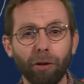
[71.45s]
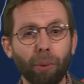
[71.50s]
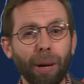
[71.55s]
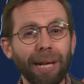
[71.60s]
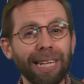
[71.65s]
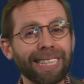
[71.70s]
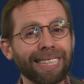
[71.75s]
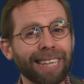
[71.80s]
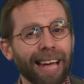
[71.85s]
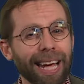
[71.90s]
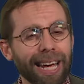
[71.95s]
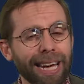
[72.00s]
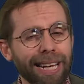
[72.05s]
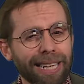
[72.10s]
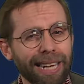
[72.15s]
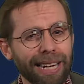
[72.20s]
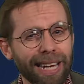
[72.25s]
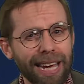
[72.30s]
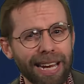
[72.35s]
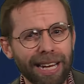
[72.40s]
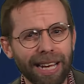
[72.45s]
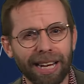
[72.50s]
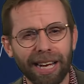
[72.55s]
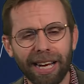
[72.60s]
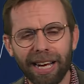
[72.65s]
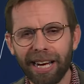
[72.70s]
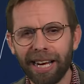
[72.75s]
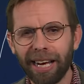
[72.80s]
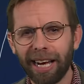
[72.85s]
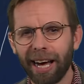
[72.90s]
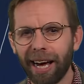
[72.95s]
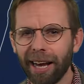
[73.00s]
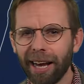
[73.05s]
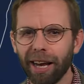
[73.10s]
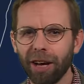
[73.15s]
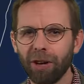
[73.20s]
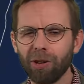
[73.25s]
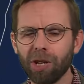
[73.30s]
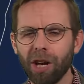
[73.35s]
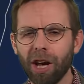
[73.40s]
So places like Dunedin
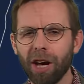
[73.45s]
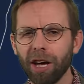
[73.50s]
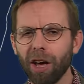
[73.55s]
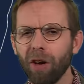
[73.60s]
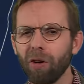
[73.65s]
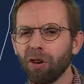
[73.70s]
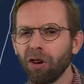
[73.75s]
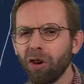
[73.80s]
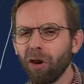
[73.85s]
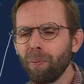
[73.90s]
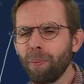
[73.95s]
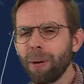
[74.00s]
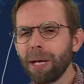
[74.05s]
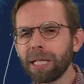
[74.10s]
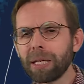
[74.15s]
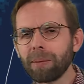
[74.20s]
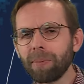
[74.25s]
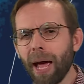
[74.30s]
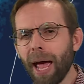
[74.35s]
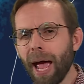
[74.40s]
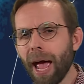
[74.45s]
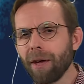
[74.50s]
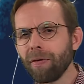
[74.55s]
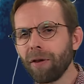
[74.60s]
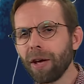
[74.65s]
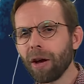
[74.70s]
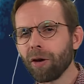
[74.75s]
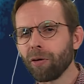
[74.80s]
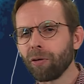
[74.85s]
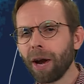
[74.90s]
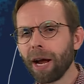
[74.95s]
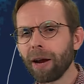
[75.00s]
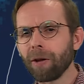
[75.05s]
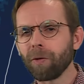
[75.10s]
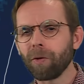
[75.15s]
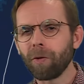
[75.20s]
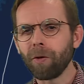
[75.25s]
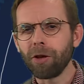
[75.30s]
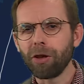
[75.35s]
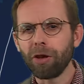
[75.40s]
and Otago could be some heavy
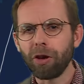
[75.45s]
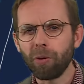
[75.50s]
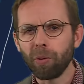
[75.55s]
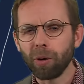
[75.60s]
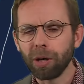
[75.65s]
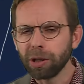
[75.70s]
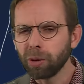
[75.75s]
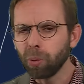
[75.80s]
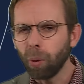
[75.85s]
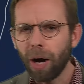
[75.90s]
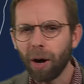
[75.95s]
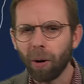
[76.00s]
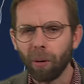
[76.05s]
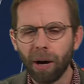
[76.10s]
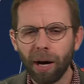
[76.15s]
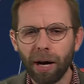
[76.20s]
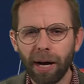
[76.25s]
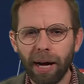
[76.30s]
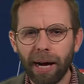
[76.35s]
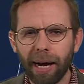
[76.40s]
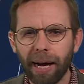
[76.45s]
rain for you as well